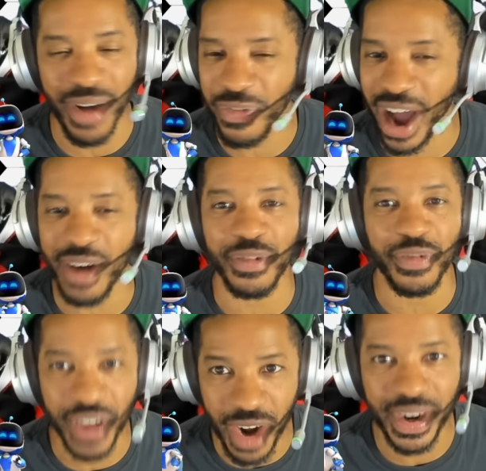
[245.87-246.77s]
I found
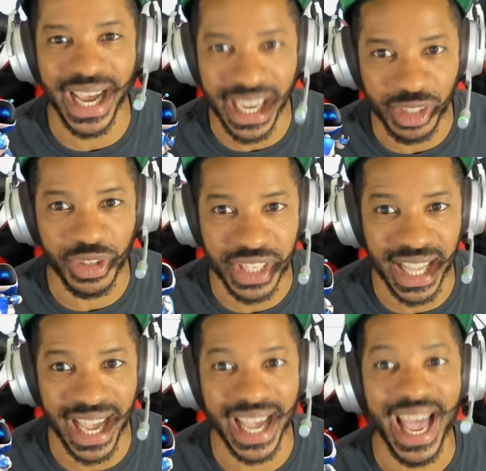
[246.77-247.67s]
very
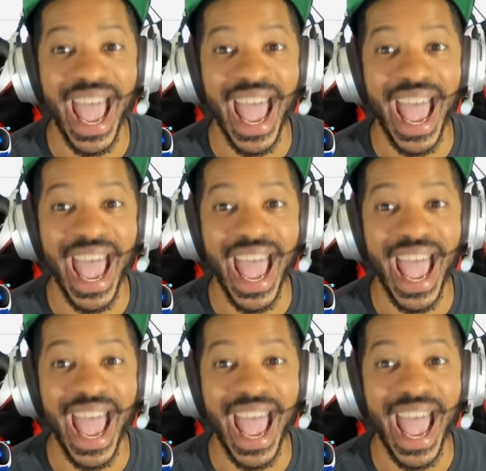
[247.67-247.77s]
interesting,